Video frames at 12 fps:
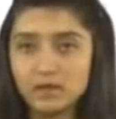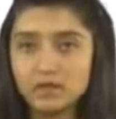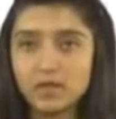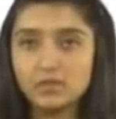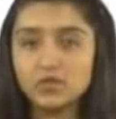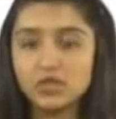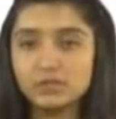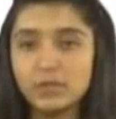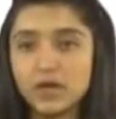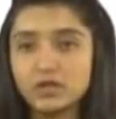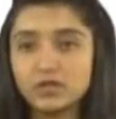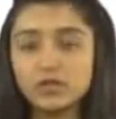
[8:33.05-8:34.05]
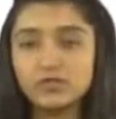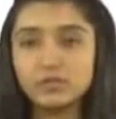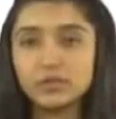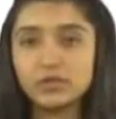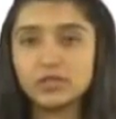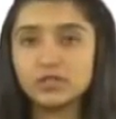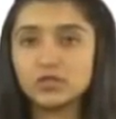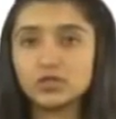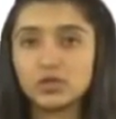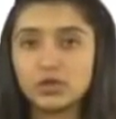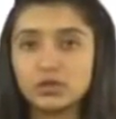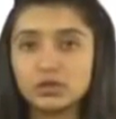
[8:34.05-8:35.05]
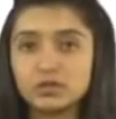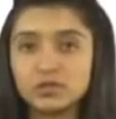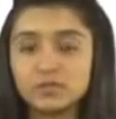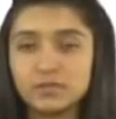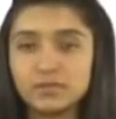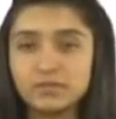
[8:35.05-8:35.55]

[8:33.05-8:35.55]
Subject matter of marine insurance.